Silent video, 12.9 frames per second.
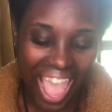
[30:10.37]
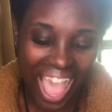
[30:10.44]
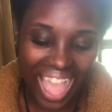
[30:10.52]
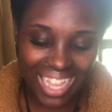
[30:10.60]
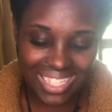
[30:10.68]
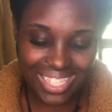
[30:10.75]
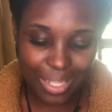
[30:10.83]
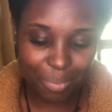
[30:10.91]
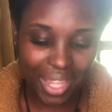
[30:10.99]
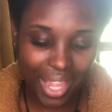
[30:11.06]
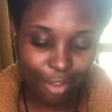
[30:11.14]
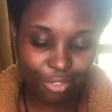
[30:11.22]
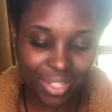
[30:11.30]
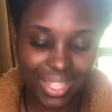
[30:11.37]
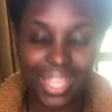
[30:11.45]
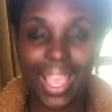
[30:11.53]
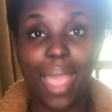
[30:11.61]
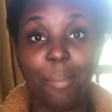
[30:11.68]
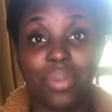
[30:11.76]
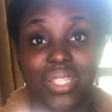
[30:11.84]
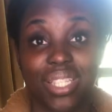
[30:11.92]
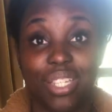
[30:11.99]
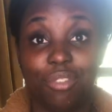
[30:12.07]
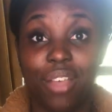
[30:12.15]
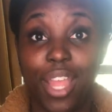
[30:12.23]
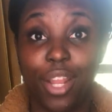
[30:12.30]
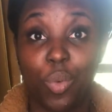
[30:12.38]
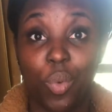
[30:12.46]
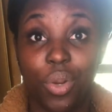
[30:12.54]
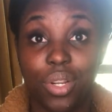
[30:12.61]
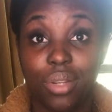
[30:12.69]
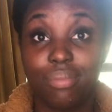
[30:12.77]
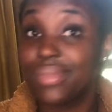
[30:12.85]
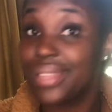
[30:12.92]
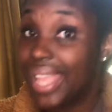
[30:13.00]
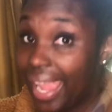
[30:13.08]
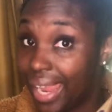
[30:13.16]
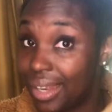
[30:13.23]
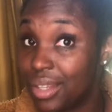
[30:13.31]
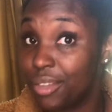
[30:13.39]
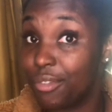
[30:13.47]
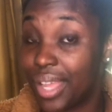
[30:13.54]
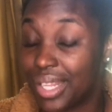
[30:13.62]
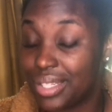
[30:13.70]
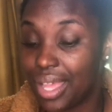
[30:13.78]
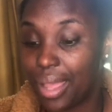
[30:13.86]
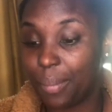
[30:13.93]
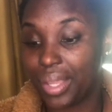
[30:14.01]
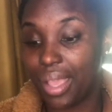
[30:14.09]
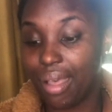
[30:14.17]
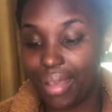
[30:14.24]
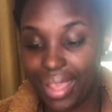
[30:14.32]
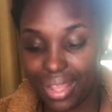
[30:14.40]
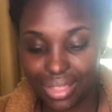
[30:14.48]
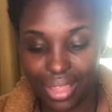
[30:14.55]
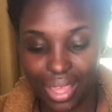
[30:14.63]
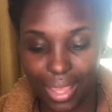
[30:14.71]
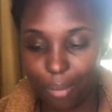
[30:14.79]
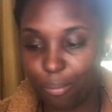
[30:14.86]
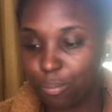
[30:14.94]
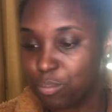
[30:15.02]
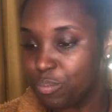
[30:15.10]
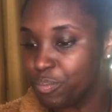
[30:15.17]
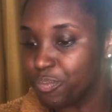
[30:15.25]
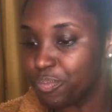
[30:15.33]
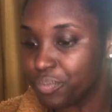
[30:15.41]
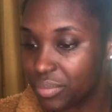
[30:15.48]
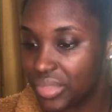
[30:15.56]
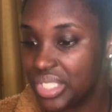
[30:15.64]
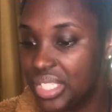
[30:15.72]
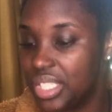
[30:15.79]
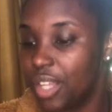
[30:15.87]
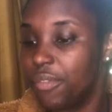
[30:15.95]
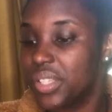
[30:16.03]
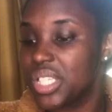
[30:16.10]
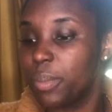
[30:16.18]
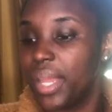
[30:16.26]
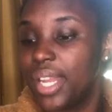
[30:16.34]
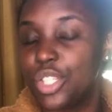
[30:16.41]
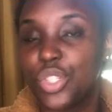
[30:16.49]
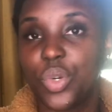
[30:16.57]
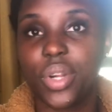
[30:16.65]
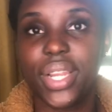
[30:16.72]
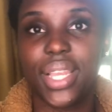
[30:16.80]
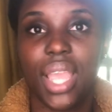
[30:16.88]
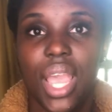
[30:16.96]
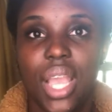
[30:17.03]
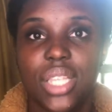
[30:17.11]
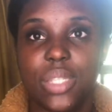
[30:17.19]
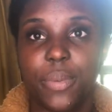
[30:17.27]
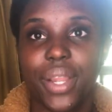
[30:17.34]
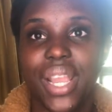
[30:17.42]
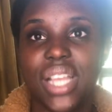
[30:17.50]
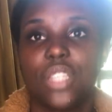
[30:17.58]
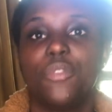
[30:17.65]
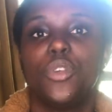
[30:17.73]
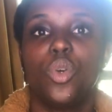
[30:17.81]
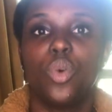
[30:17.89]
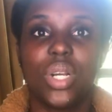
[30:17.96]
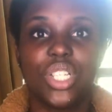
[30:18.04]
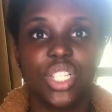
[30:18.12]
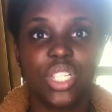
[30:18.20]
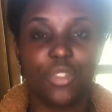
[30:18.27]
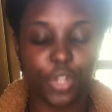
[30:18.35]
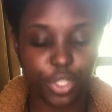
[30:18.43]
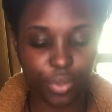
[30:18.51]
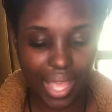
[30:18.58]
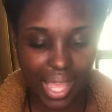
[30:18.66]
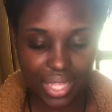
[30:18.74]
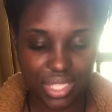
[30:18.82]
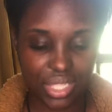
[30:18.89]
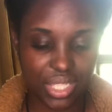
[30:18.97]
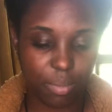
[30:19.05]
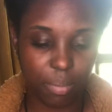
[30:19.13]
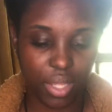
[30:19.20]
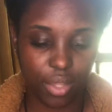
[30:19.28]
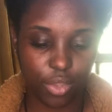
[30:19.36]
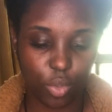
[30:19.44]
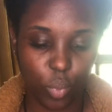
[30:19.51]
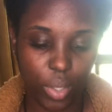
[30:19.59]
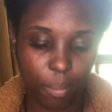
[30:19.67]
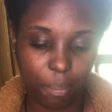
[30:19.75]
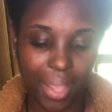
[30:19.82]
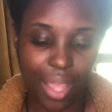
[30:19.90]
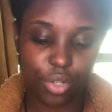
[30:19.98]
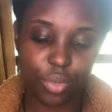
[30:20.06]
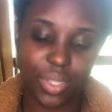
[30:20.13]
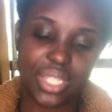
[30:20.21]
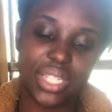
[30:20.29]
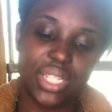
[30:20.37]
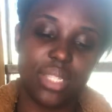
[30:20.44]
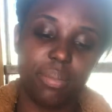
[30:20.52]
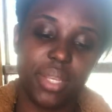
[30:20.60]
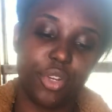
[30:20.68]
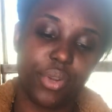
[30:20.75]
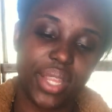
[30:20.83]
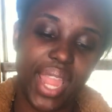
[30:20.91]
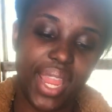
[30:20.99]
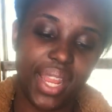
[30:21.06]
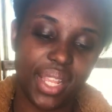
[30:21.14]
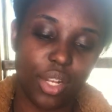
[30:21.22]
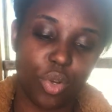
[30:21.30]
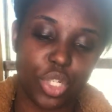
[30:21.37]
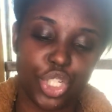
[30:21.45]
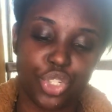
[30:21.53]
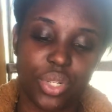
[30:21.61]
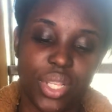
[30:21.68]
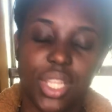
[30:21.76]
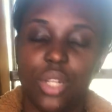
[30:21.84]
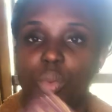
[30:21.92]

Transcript: I accept that everything happens in divine order and in divine timing. I'll add that. Self-explanatory. Spirit has a few questions for you guys this month. What boundaries need to be created or strengthened